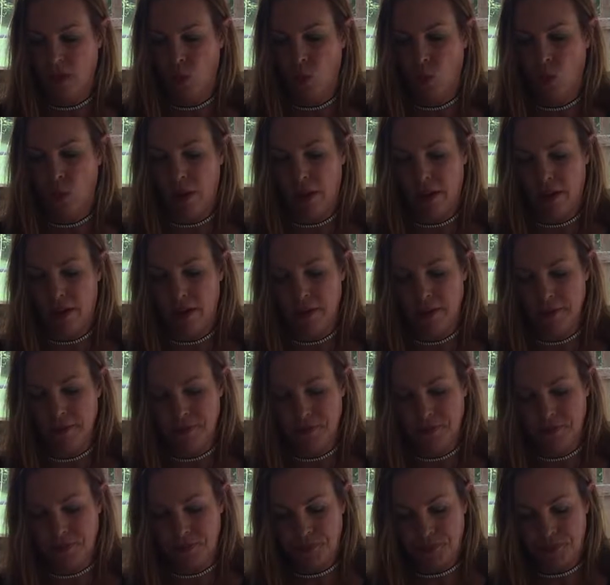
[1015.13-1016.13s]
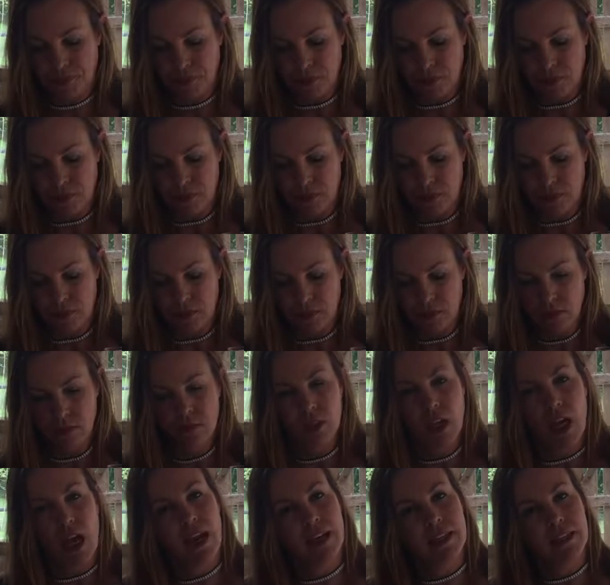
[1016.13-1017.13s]
Well,
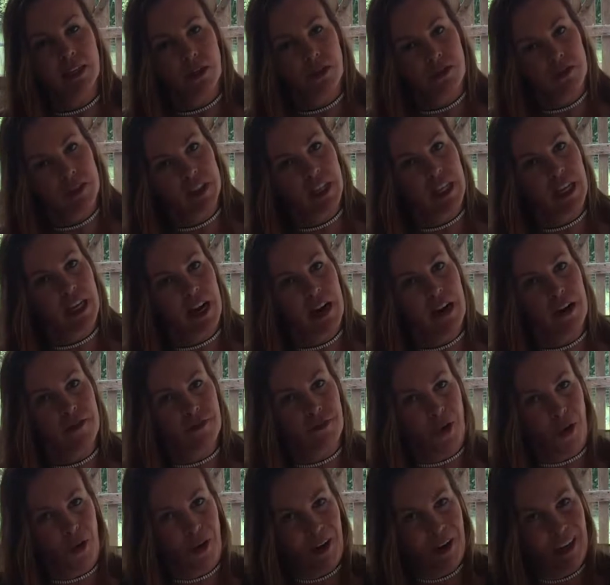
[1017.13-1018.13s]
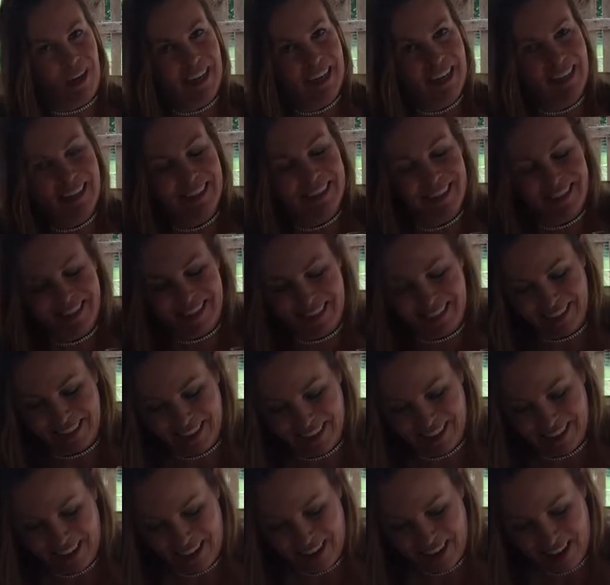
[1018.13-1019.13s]
I don't really care for it.
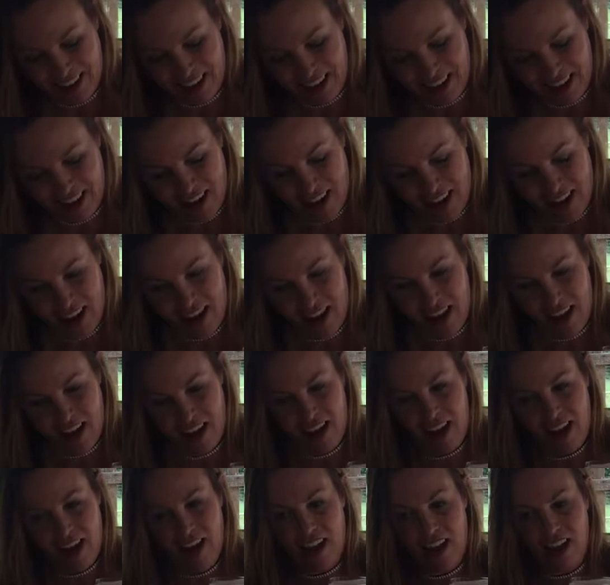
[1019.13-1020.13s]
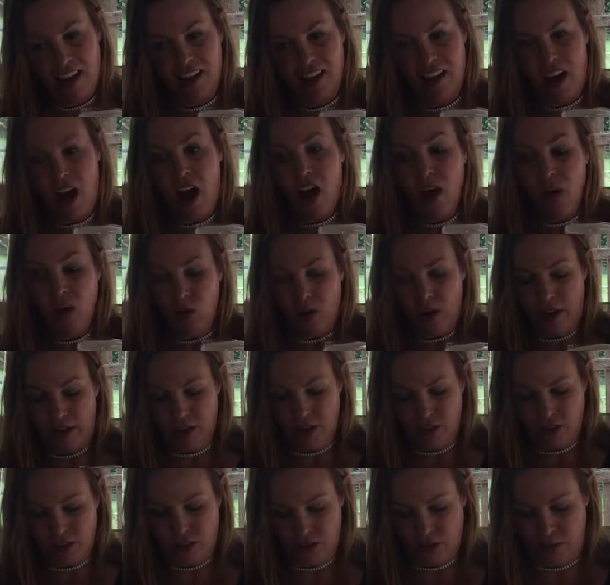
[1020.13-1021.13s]
Oh, I
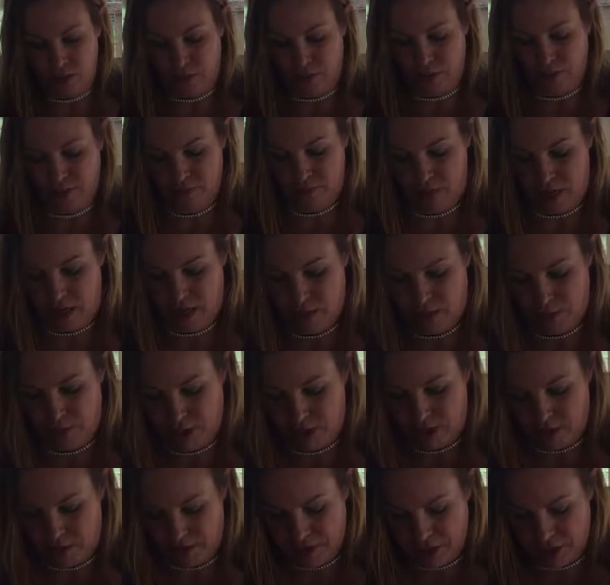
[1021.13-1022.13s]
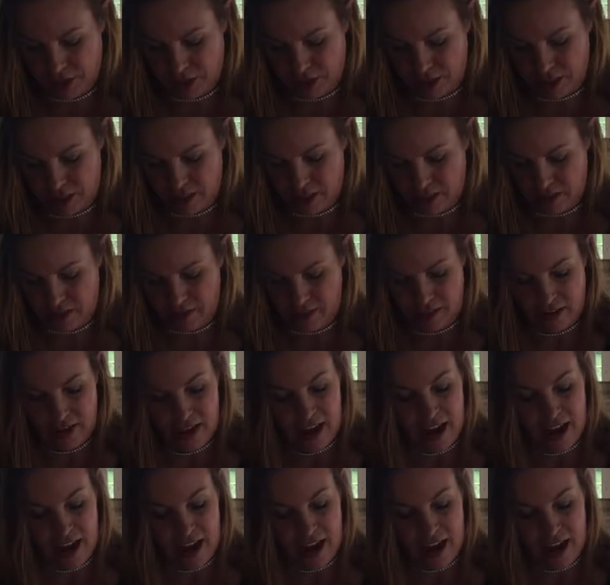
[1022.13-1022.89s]
didn't put the bitters in.